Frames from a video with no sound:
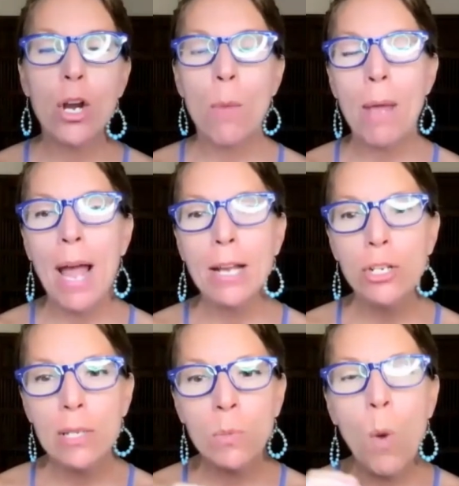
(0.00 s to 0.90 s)
here, but I
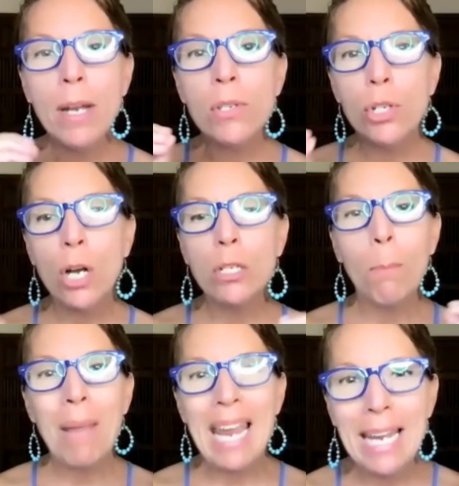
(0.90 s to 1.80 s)
just want to start to
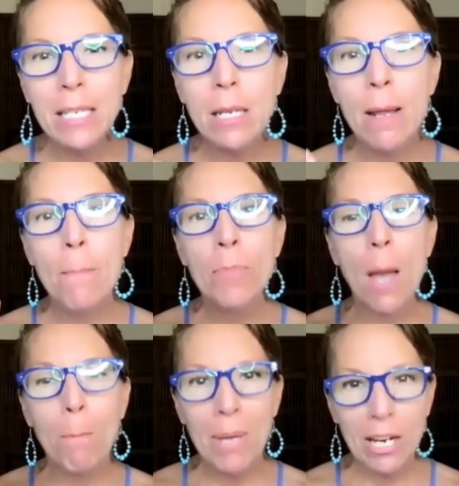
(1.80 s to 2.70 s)
paint a
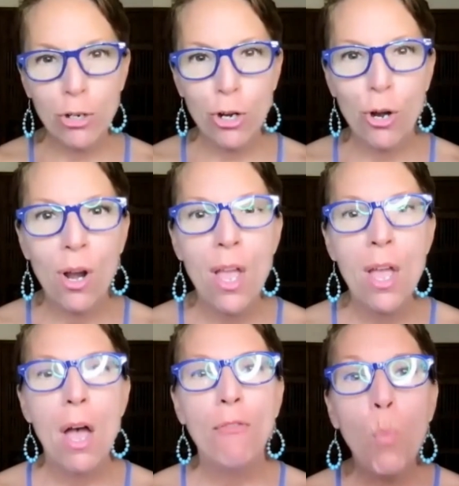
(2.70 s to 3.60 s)
picture
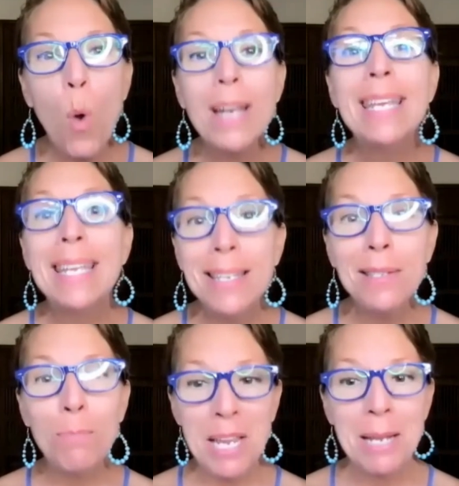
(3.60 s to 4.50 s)
of what is
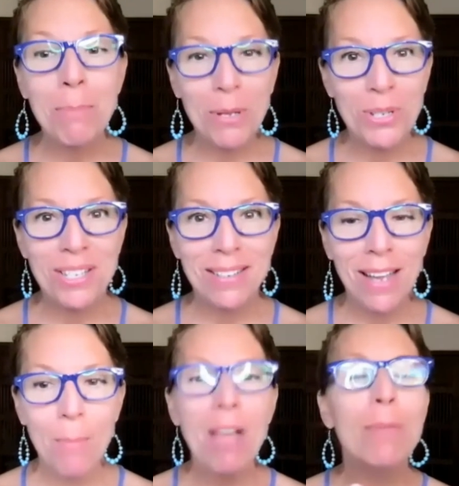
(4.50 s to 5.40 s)
being built.
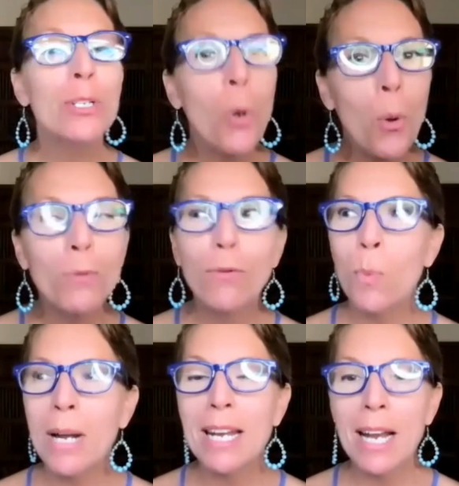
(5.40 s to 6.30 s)
I mean, I've been told for
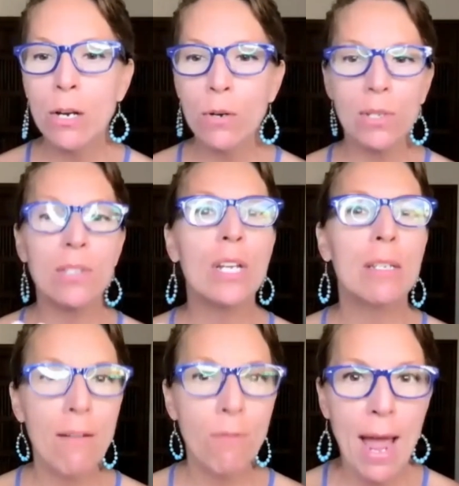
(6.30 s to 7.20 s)
29 years this could
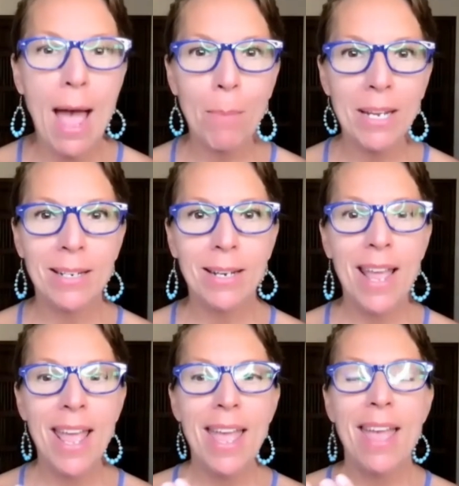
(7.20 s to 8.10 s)
never happen.
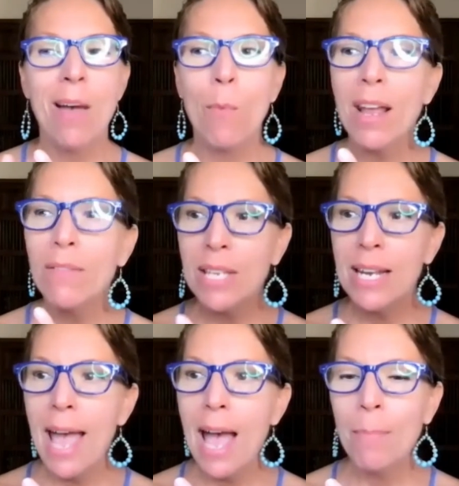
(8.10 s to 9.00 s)
And what I've seen
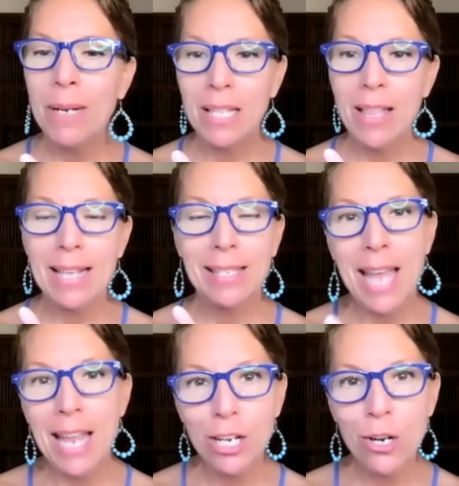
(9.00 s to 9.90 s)
happen in the last
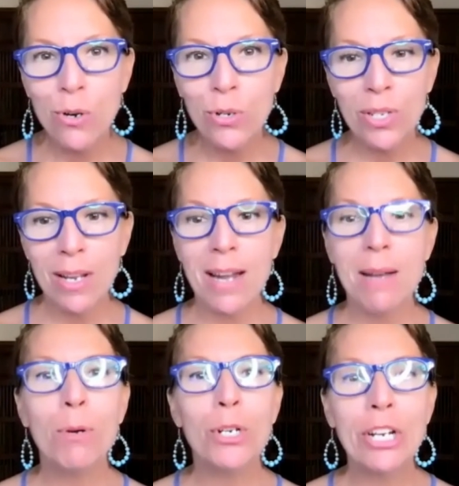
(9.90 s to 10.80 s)
10 years, and
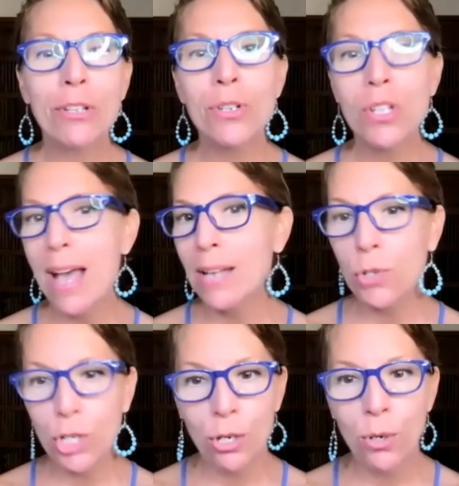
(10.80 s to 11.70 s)
in particular in the
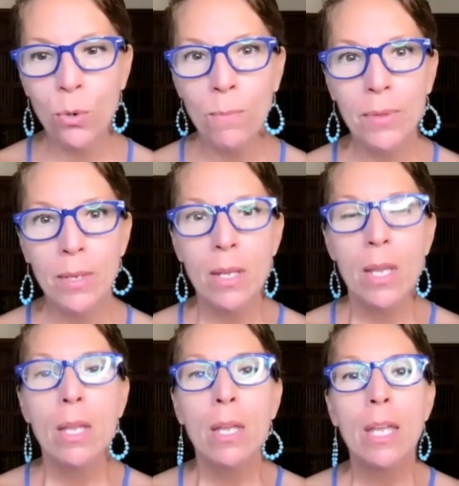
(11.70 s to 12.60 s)
last 2,
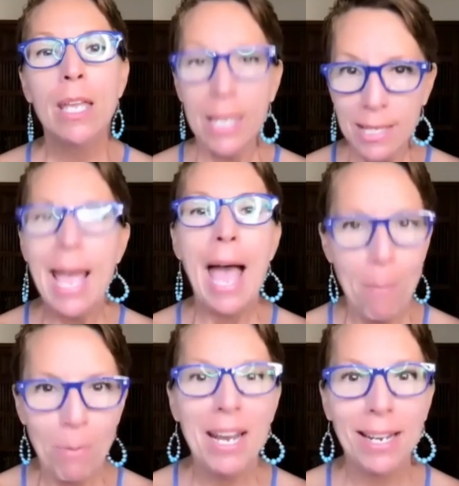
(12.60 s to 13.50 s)
it's
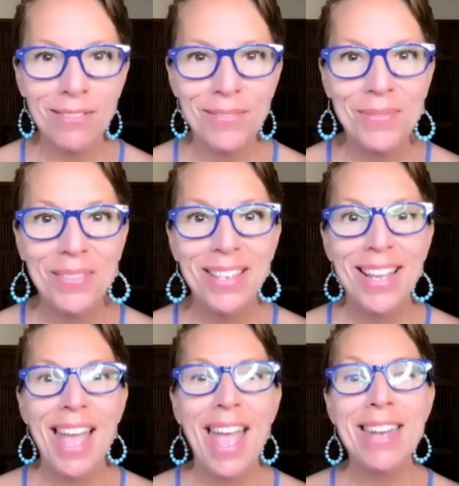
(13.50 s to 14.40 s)
happening.
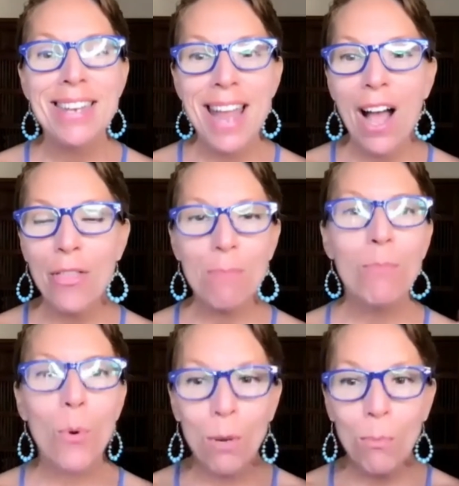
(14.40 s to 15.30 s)
And now that
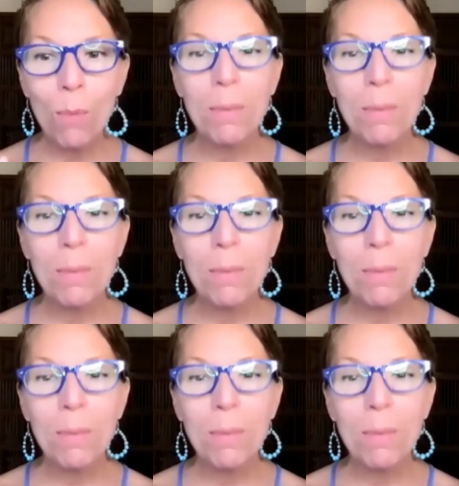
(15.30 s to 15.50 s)
more and more